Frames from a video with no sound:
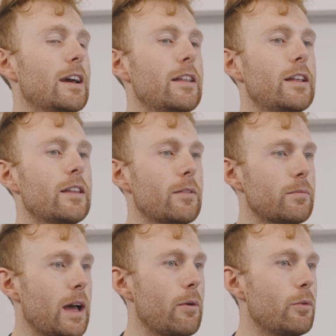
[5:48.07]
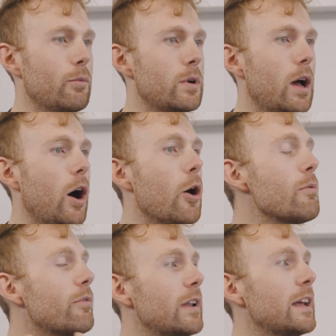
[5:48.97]
And then that will
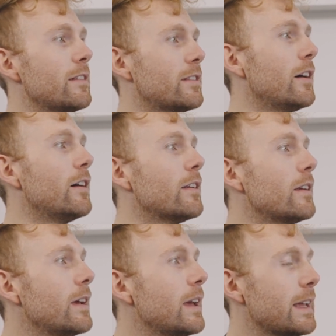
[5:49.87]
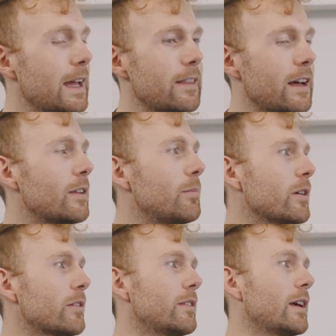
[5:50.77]
hopefully in turn get that
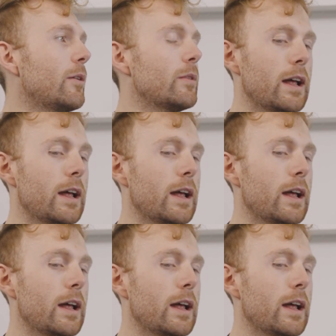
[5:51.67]
deposit down,